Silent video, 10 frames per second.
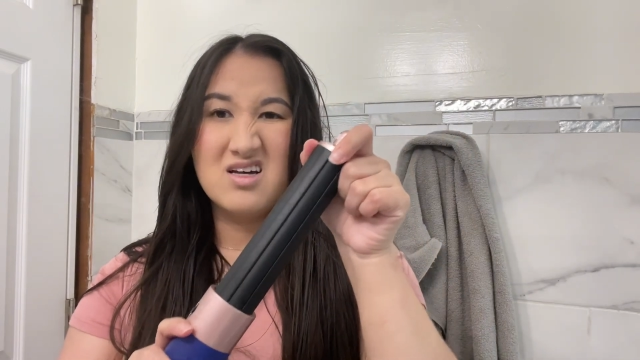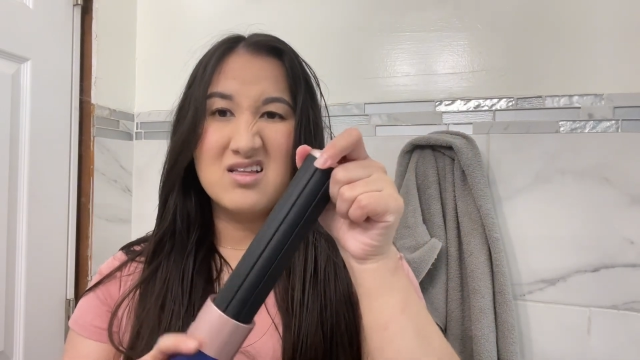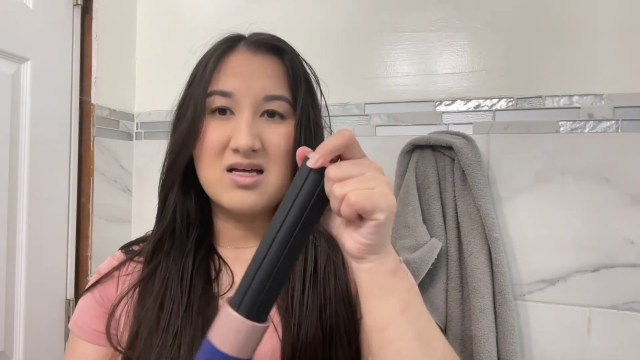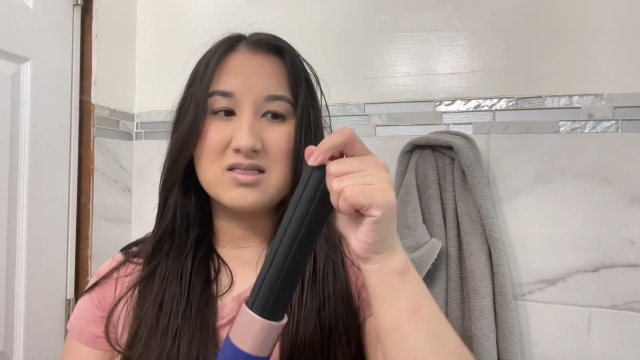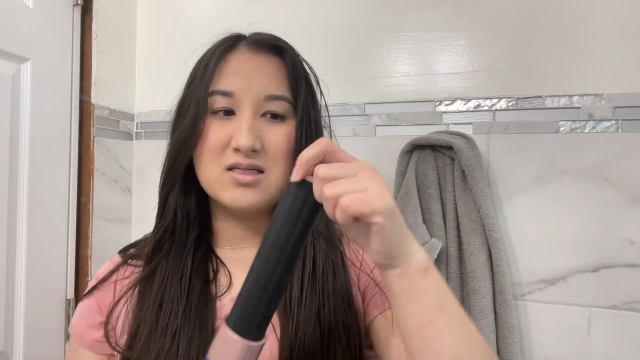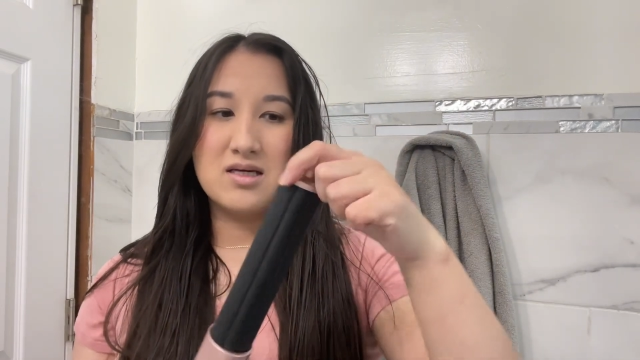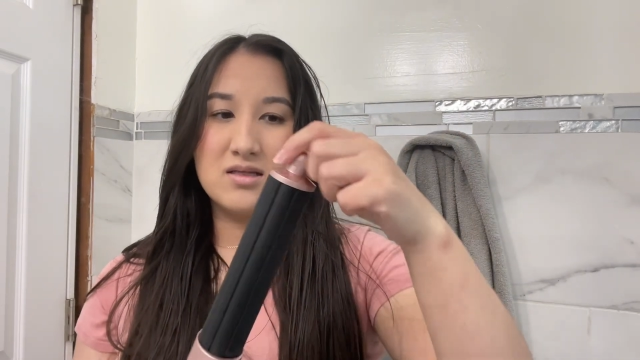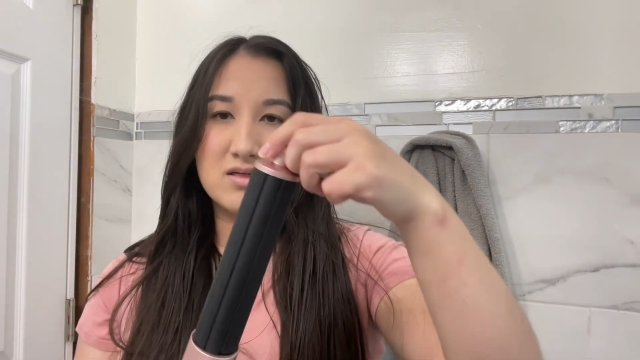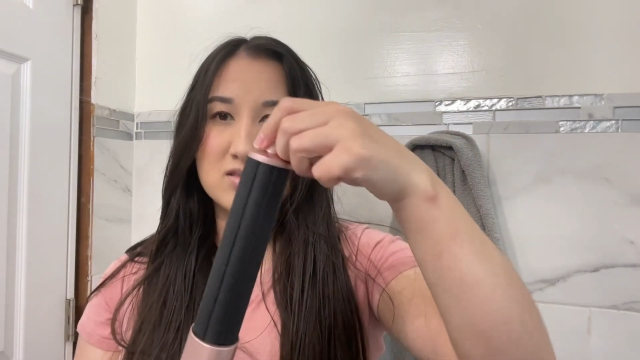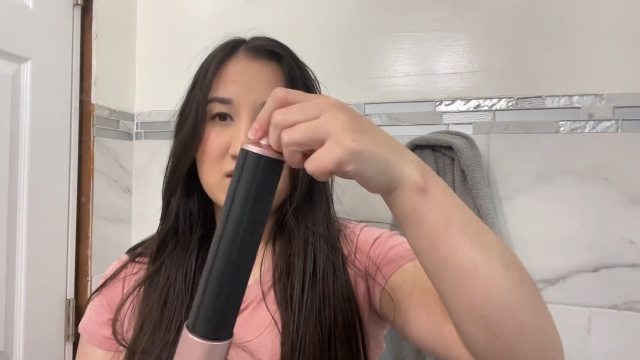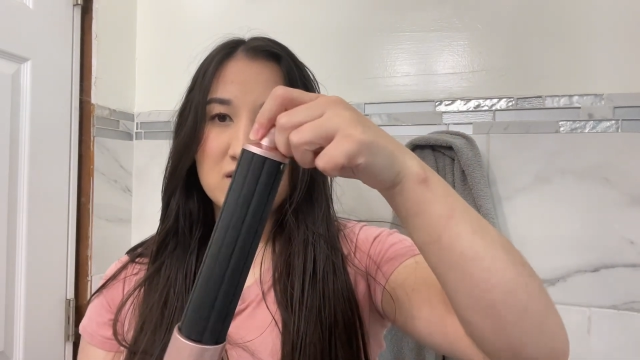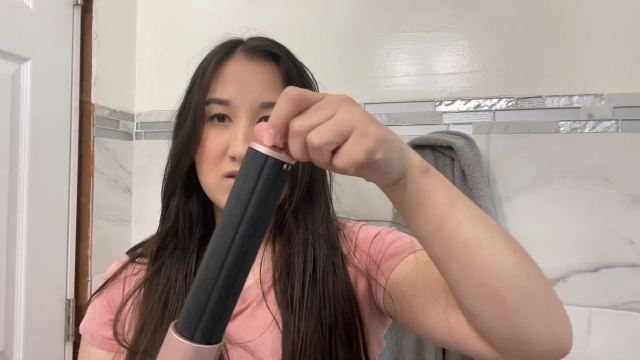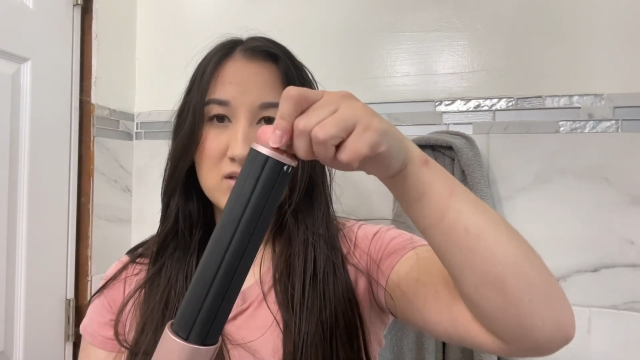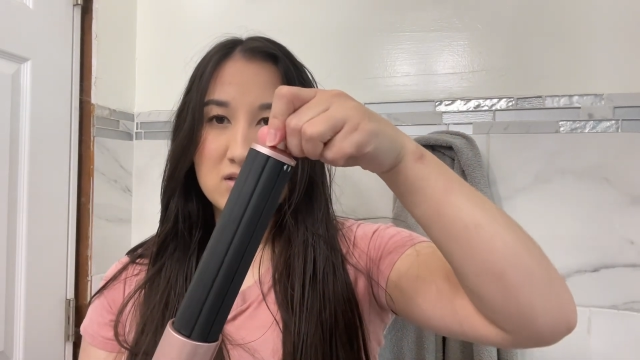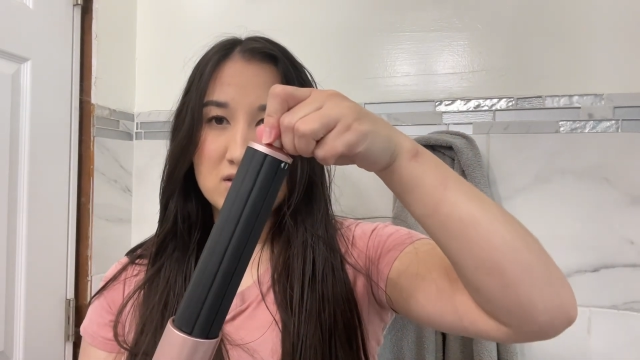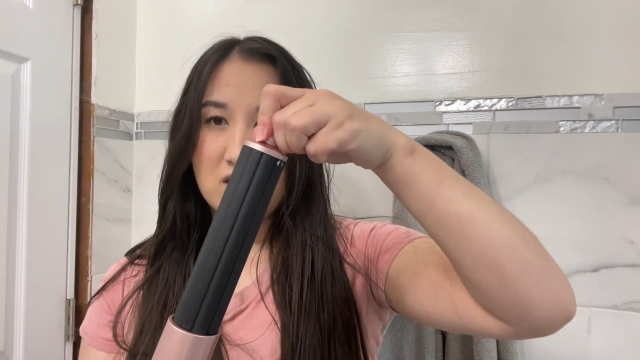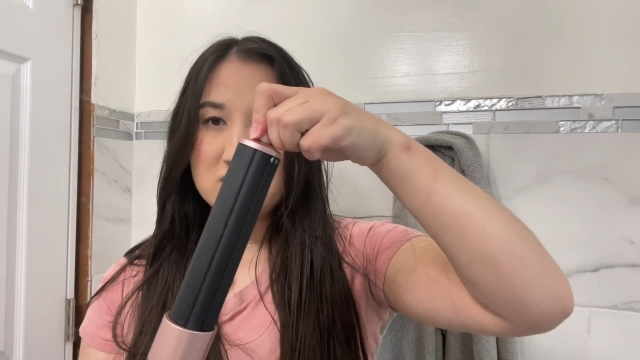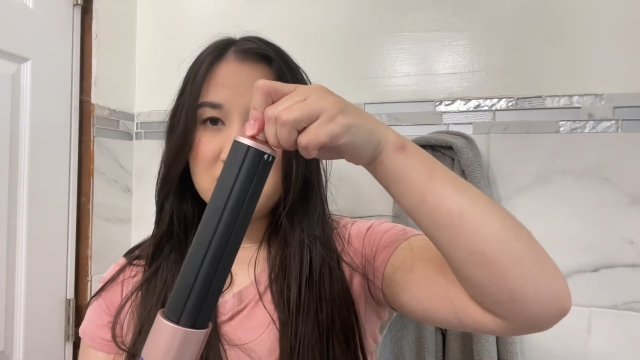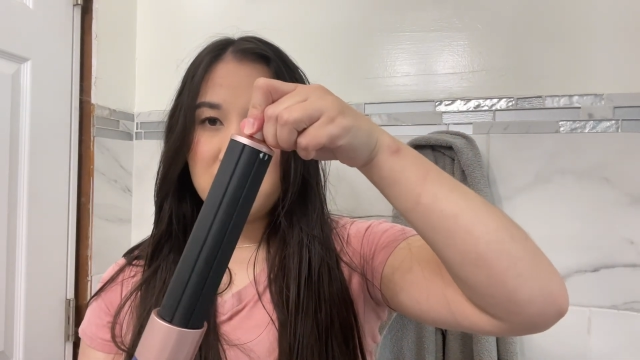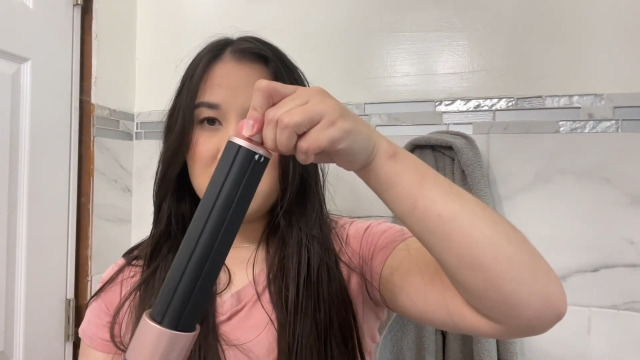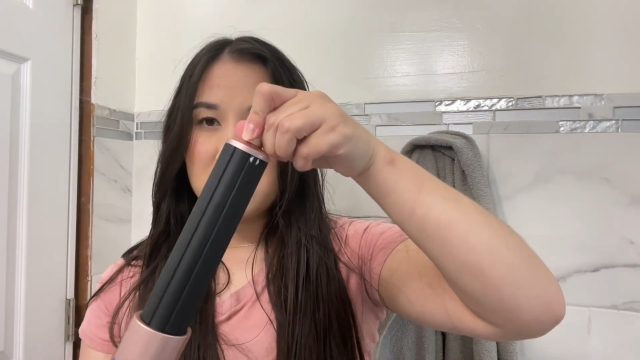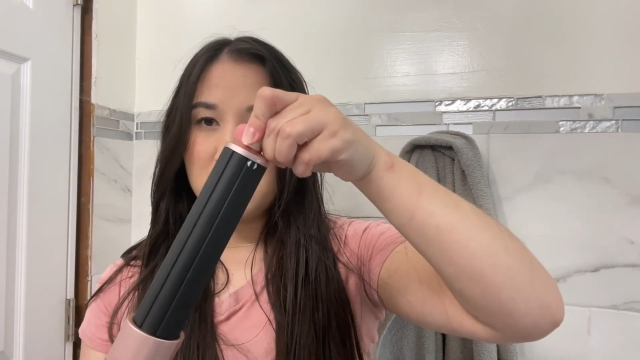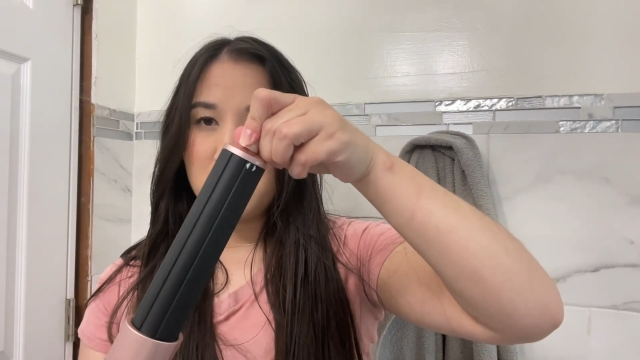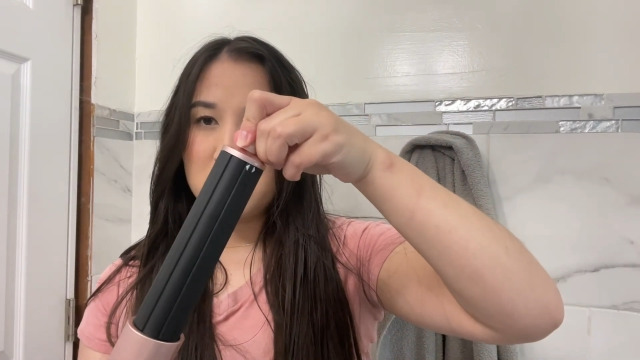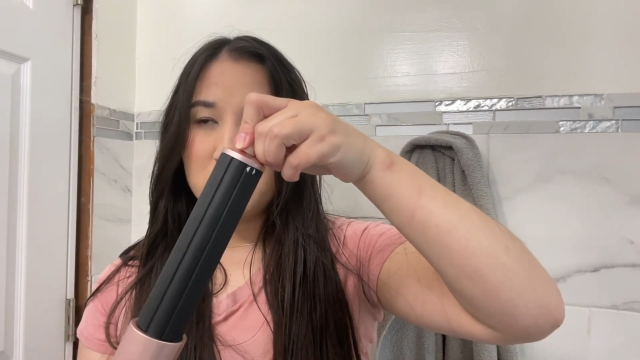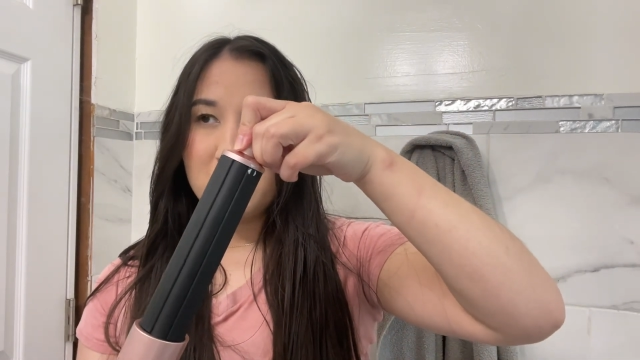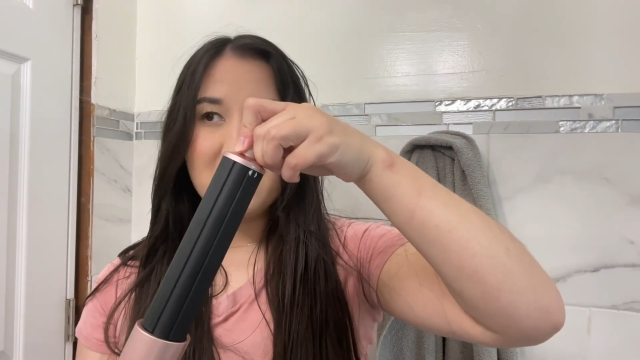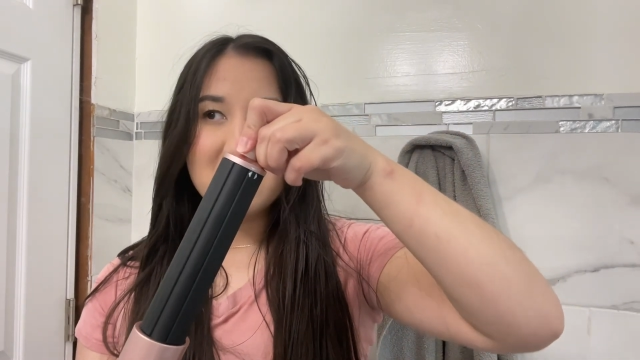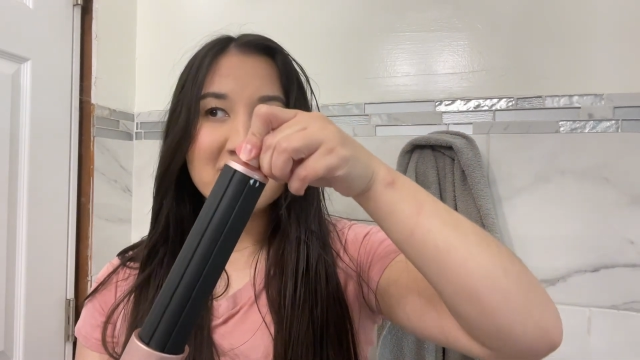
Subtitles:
That's it. And there's like nods up here to go which way.